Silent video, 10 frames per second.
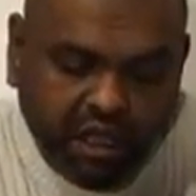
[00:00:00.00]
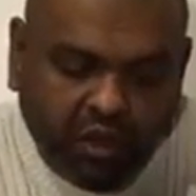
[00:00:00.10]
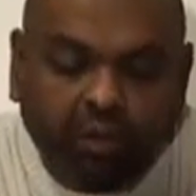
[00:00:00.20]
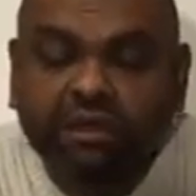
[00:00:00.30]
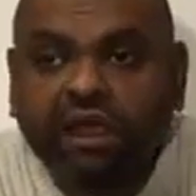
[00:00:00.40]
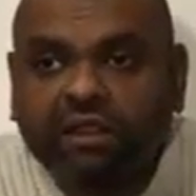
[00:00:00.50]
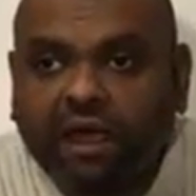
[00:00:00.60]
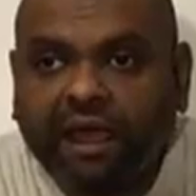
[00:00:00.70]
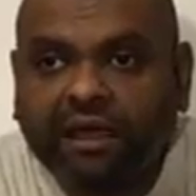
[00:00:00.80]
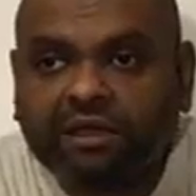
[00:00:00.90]
On the other
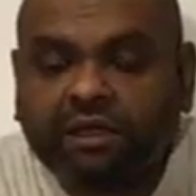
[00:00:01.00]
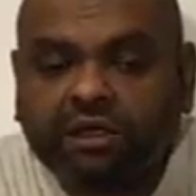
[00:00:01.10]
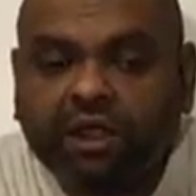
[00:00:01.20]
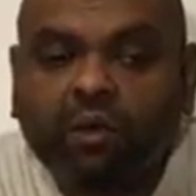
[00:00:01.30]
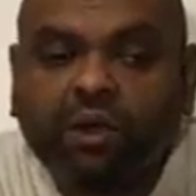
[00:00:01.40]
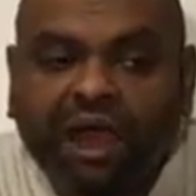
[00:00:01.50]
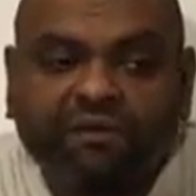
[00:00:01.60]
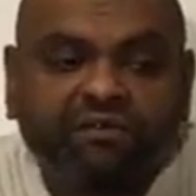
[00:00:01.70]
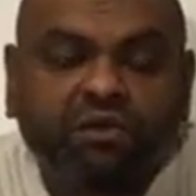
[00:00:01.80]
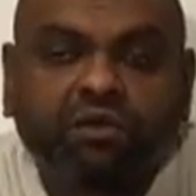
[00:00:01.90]
hand, we have
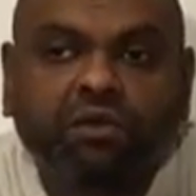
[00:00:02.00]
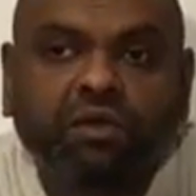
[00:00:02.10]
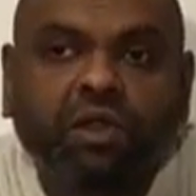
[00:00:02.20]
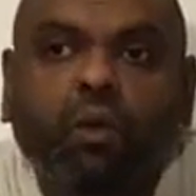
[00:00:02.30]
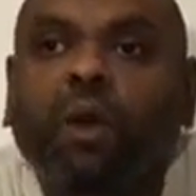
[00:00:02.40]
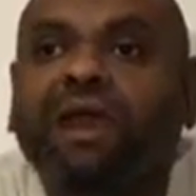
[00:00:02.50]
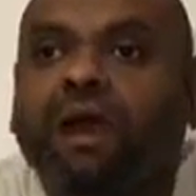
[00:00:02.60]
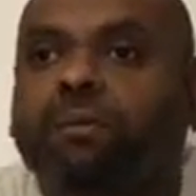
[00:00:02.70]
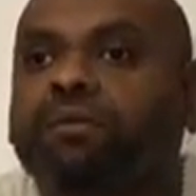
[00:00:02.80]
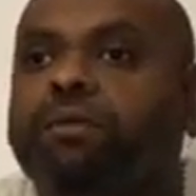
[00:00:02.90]
to weigh
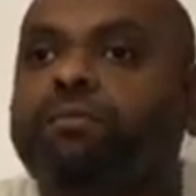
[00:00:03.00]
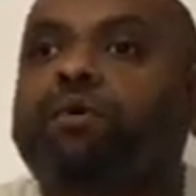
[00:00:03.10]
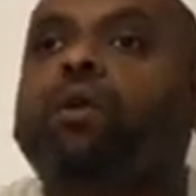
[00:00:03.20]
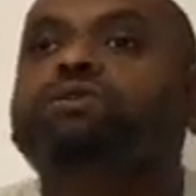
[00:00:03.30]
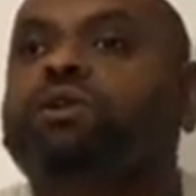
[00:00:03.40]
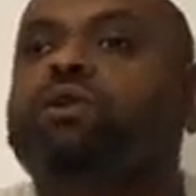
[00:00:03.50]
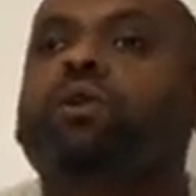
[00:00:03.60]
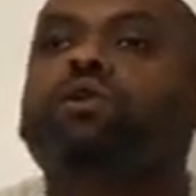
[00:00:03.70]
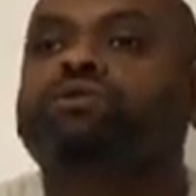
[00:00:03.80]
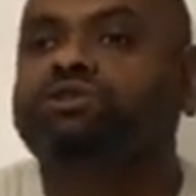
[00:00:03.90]
up the pros and
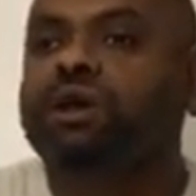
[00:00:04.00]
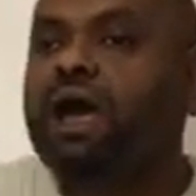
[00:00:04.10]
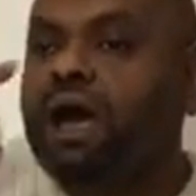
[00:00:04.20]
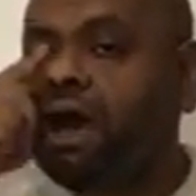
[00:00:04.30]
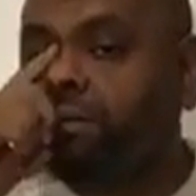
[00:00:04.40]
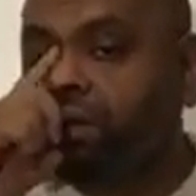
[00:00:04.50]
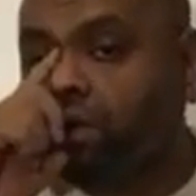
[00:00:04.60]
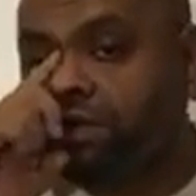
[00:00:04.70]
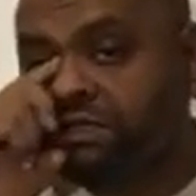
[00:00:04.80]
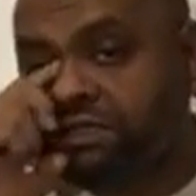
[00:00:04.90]
cons. And
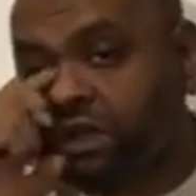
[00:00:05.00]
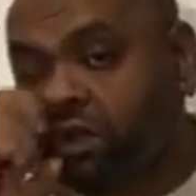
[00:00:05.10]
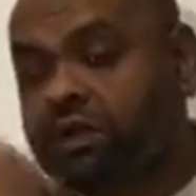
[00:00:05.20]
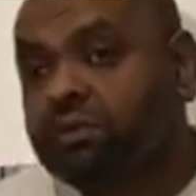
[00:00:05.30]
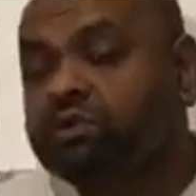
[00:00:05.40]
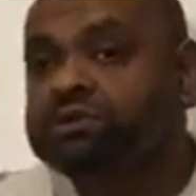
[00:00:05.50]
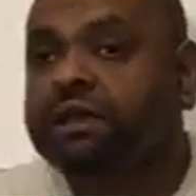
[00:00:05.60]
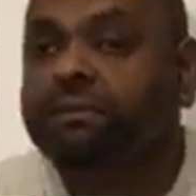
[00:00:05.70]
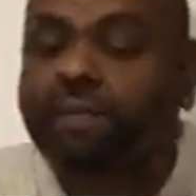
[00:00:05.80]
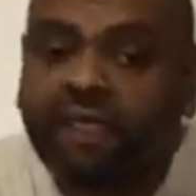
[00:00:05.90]
ortasında was
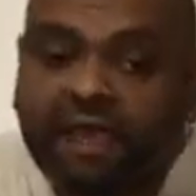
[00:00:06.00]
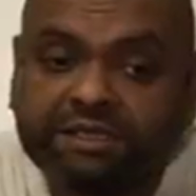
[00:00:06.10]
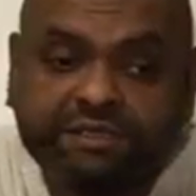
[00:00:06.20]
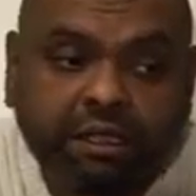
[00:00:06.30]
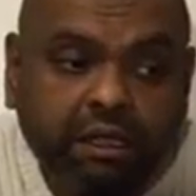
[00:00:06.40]
yes,